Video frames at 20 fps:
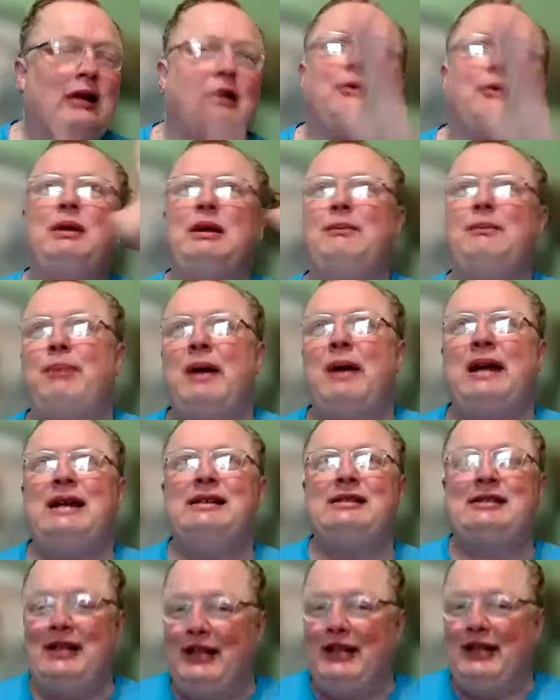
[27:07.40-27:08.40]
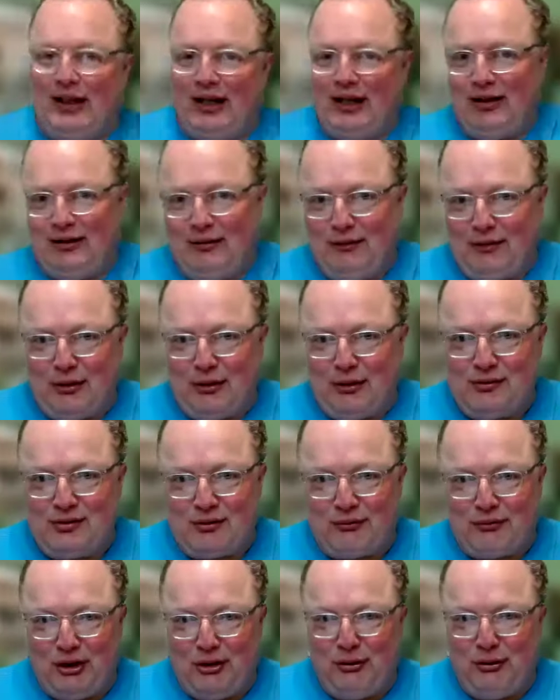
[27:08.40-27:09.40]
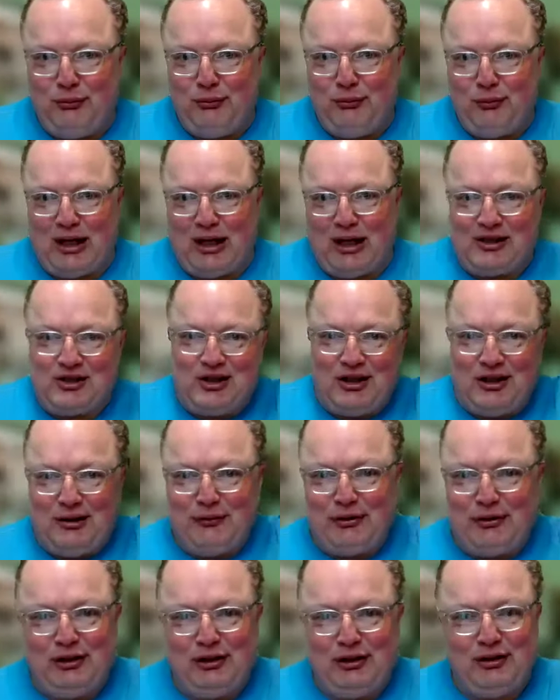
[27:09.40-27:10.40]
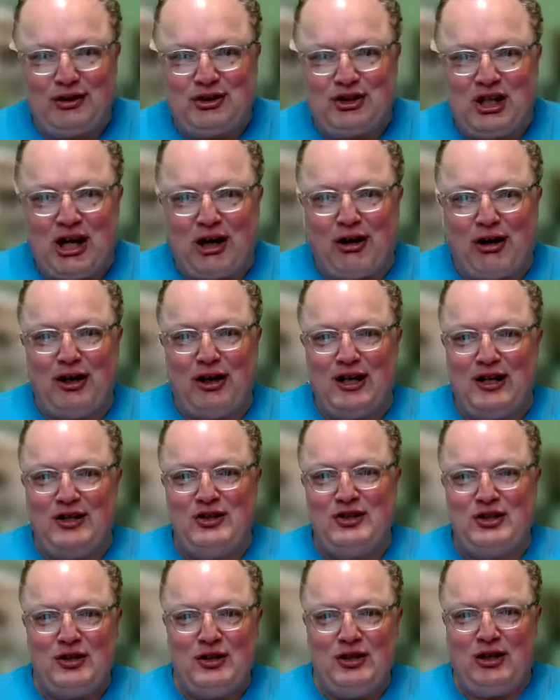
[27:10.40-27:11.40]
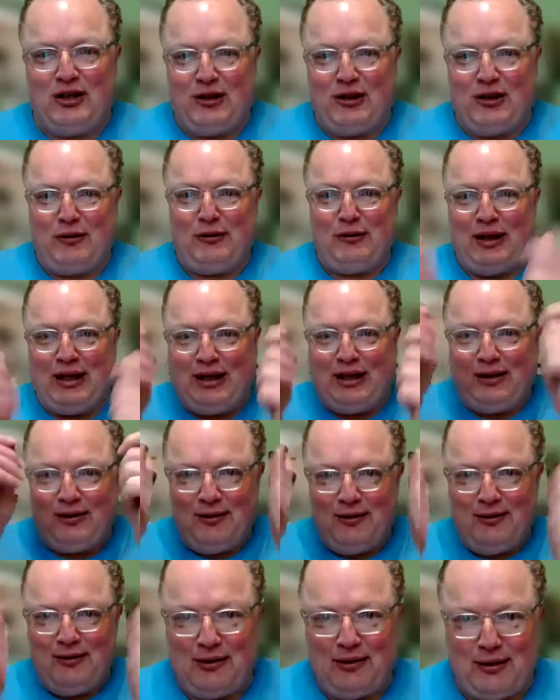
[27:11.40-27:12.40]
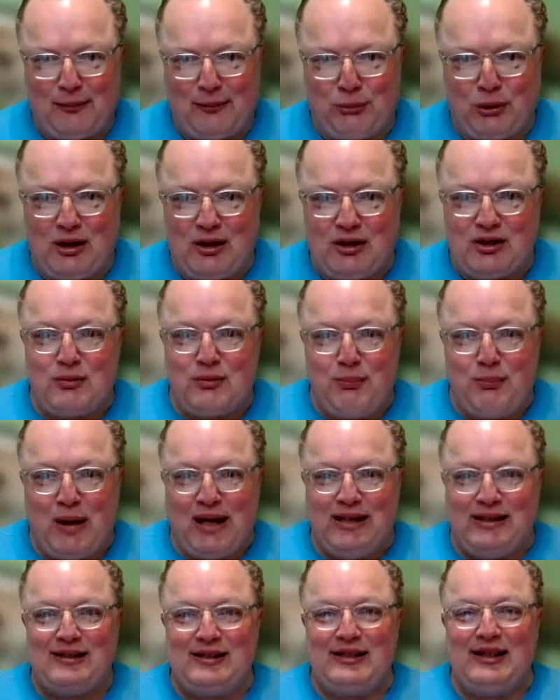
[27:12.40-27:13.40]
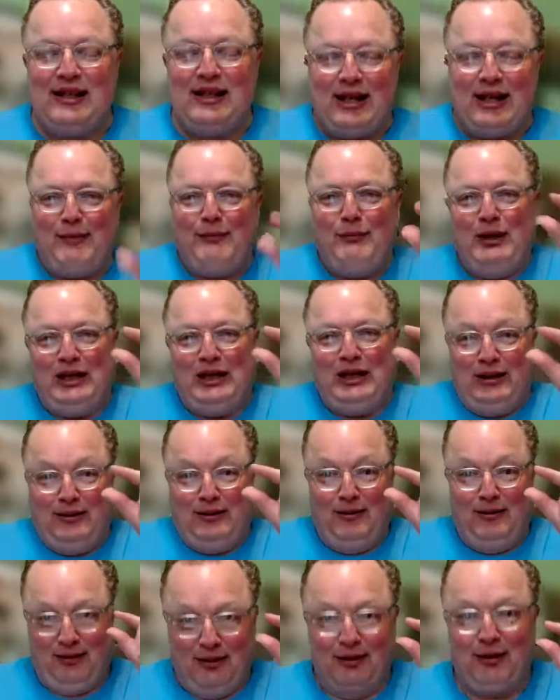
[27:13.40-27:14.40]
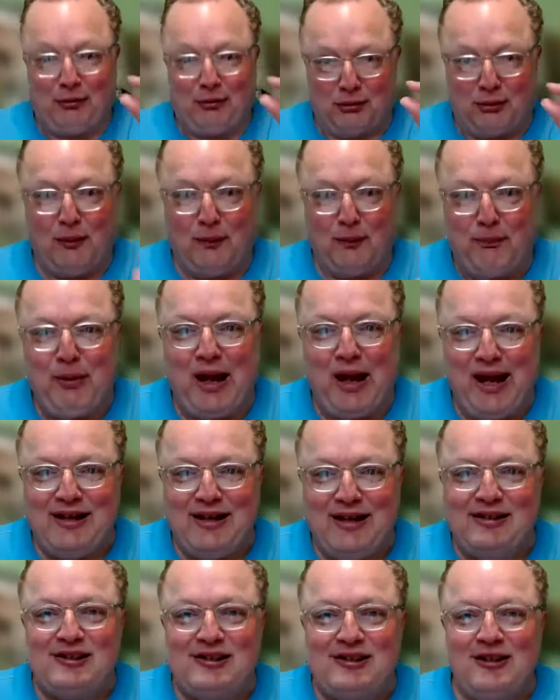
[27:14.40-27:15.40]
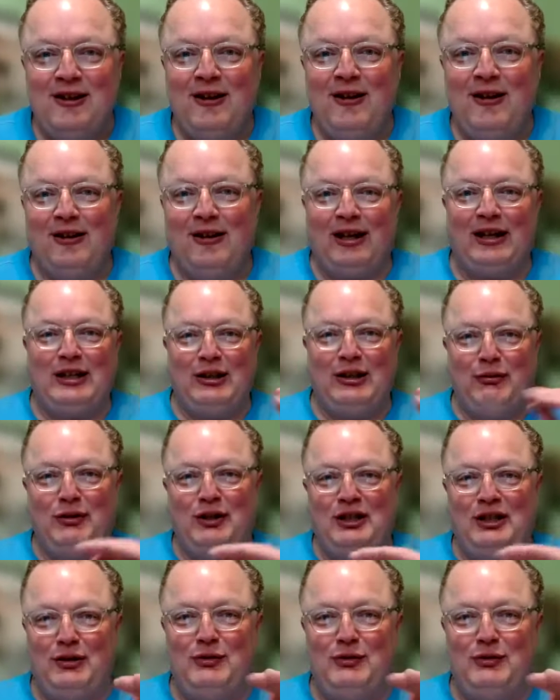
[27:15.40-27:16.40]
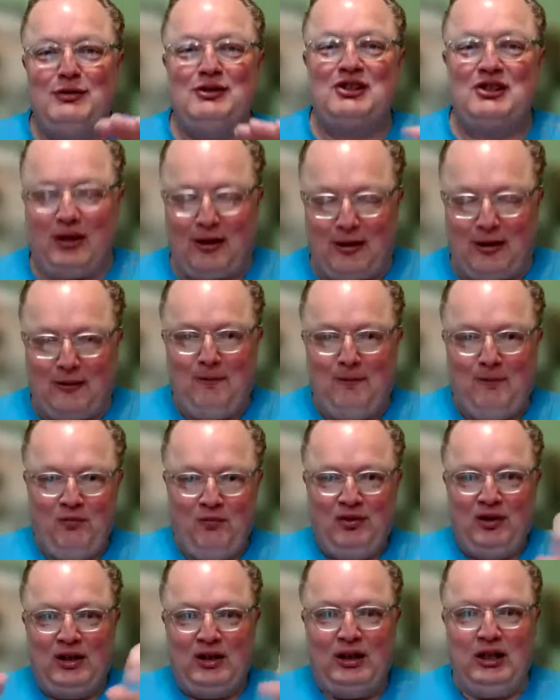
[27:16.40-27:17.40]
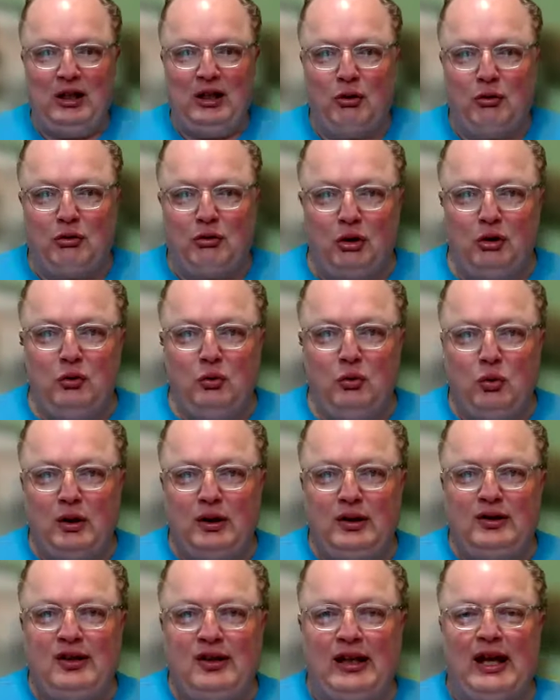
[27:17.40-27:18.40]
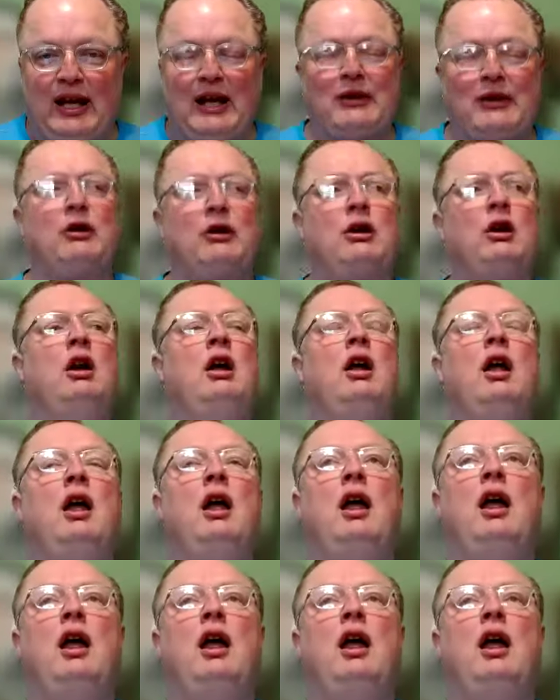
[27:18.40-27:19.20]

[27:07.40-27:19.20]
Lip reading: and I don't mean pasty like those of you watching of English heritage, like a British pasty. I mean literal paste, like you would use to, glue wood together.